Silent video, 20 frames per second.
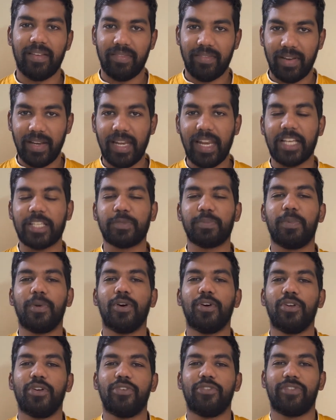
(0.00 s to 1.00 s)
We'll
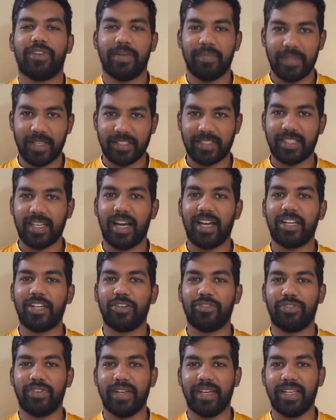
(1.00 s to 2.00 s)
explore from the start to
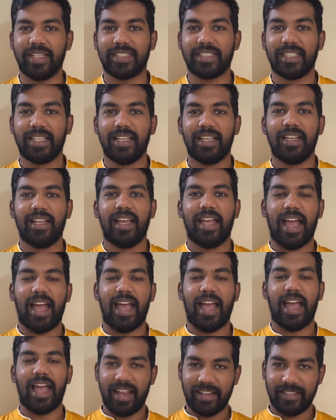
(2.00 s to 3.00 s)
finish,
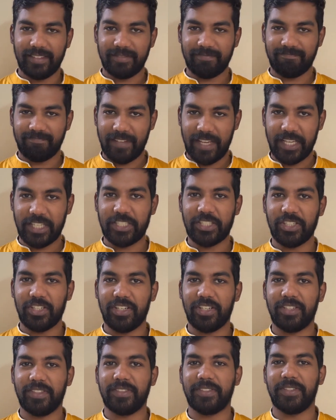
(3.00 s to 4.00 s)
and make
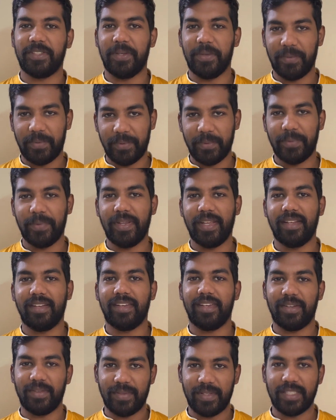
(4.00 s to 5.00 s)
sure you tune in
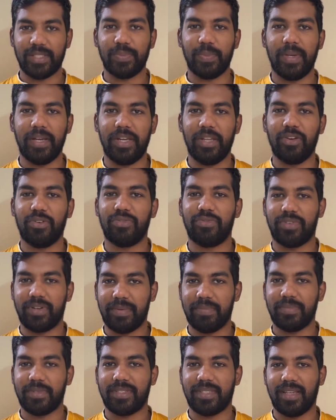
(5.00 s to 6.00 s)
to this video from
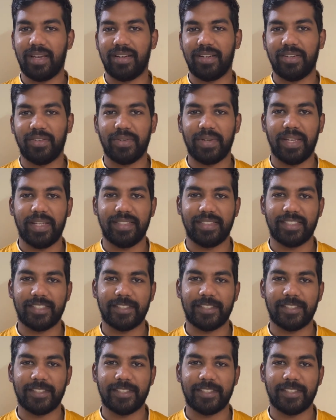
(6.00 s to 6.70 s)
start to end.